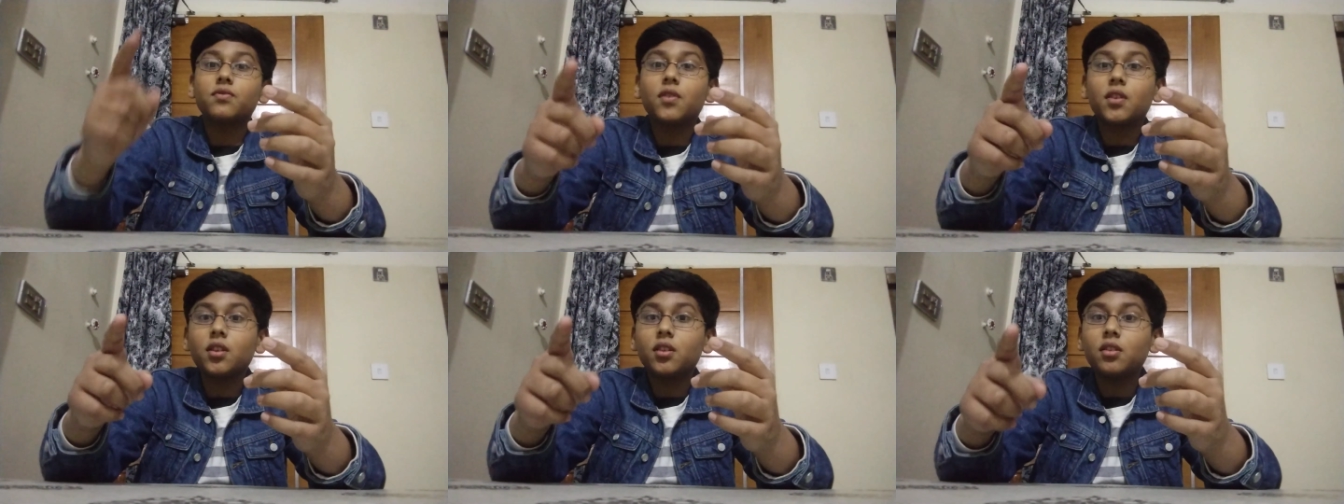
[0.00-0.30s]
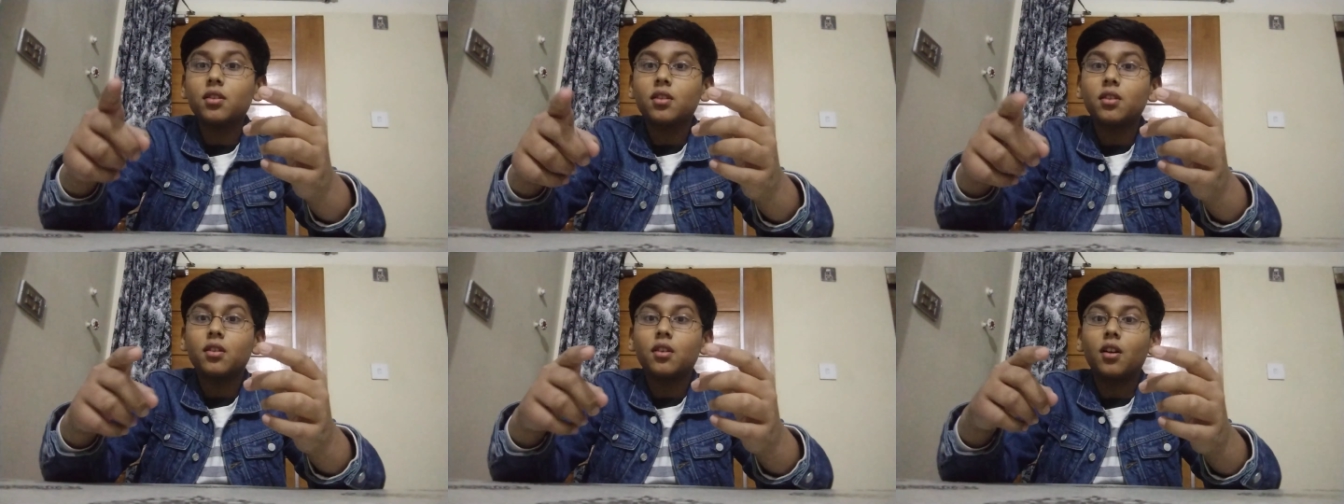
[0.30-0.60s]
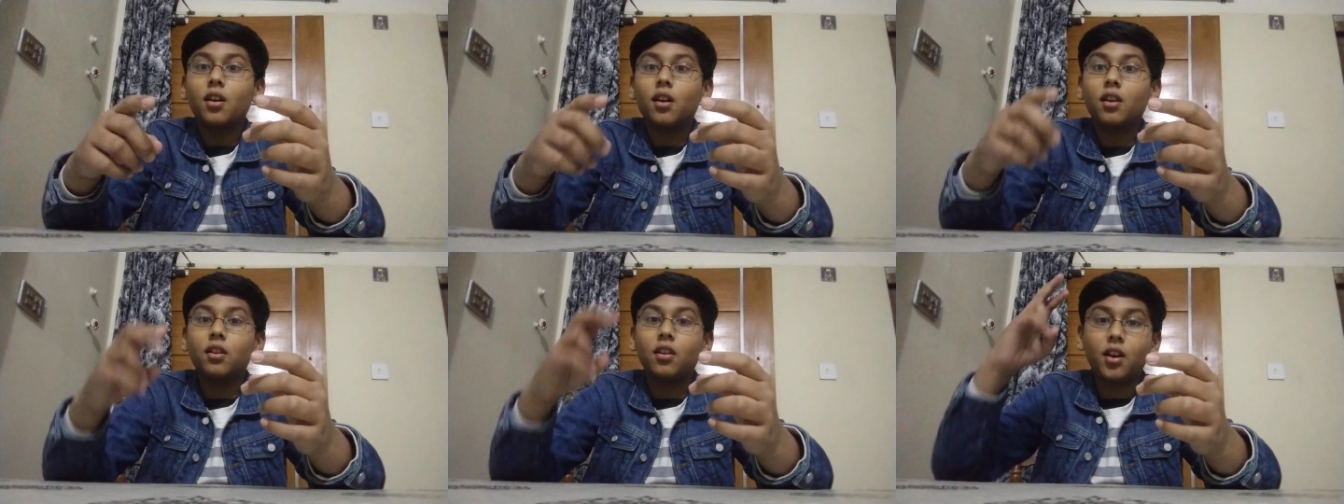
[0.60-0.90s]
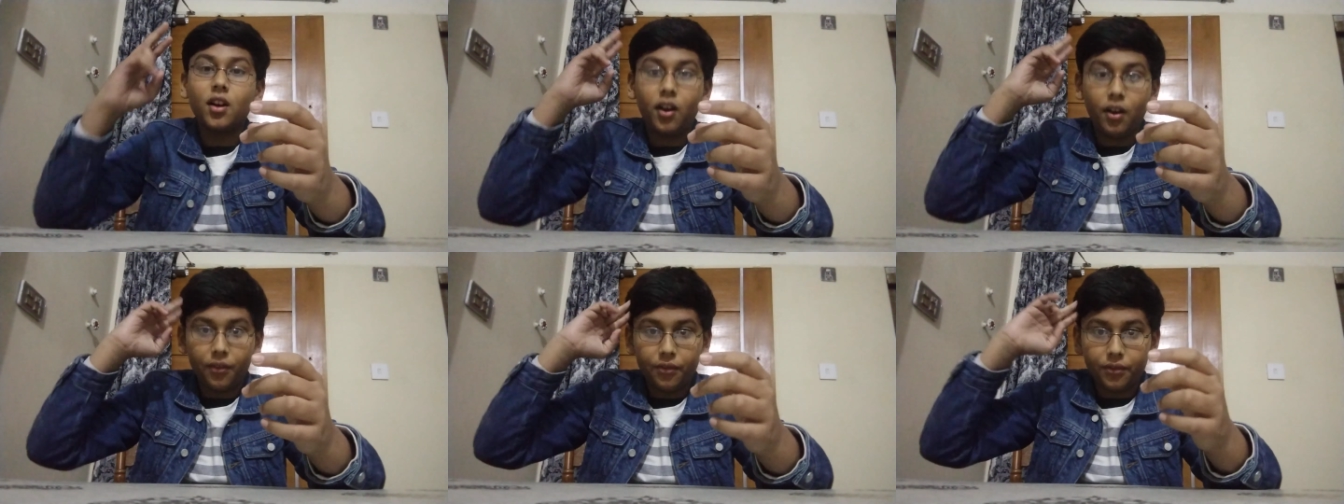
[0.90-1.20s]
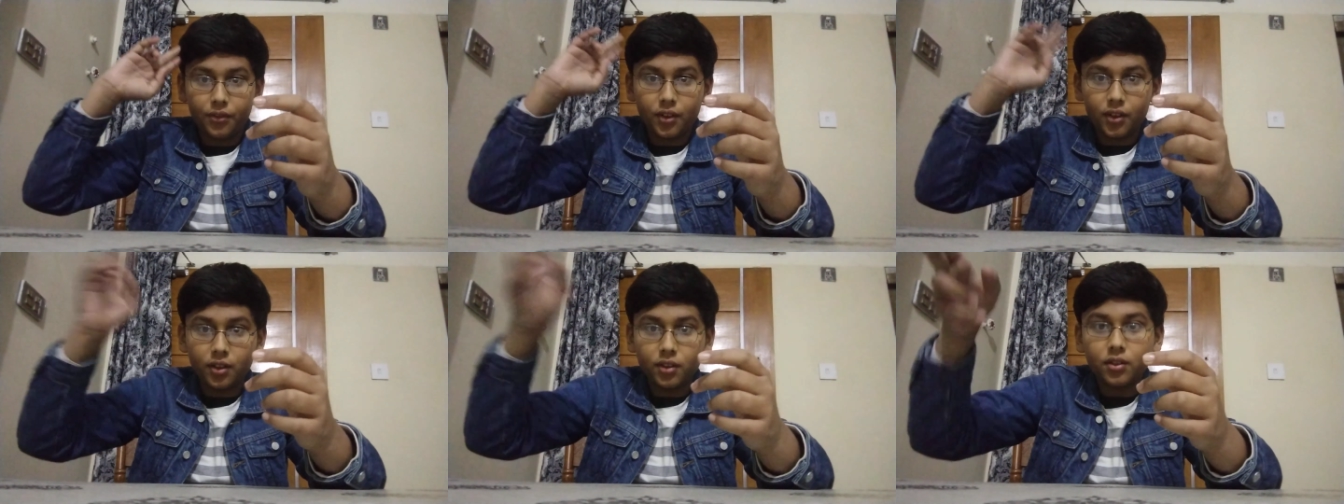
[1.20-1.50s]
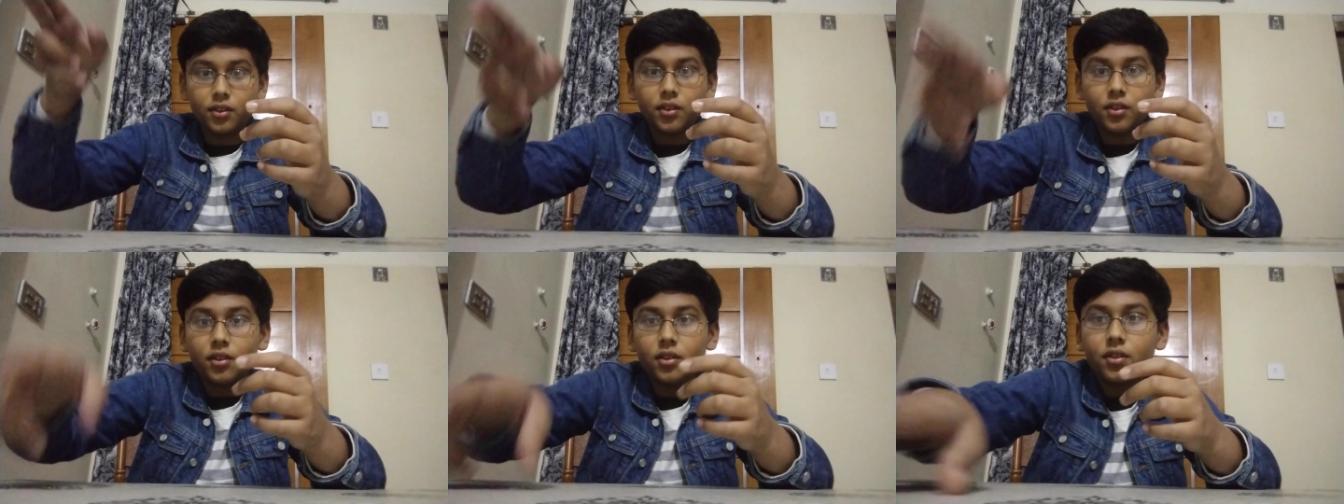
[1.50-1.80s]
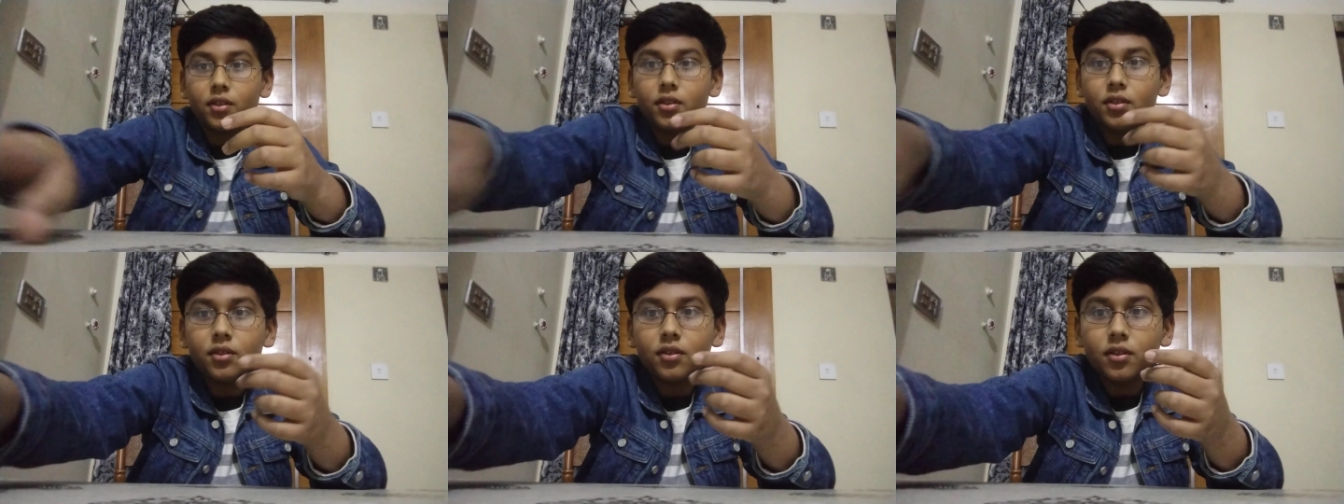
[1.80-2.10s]
one, Allah
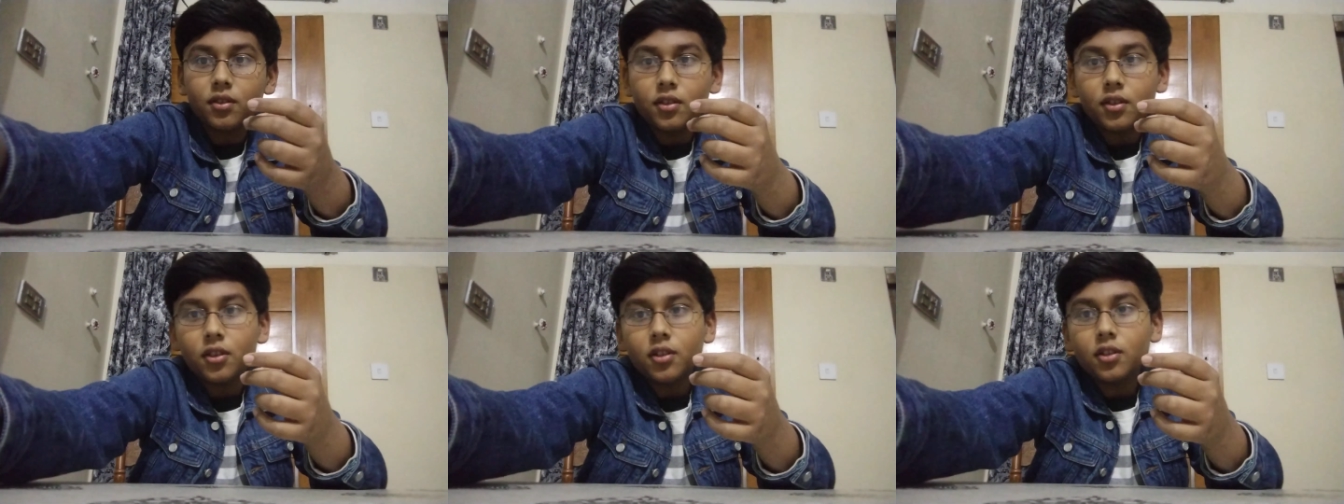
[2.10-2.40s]
Hafiz.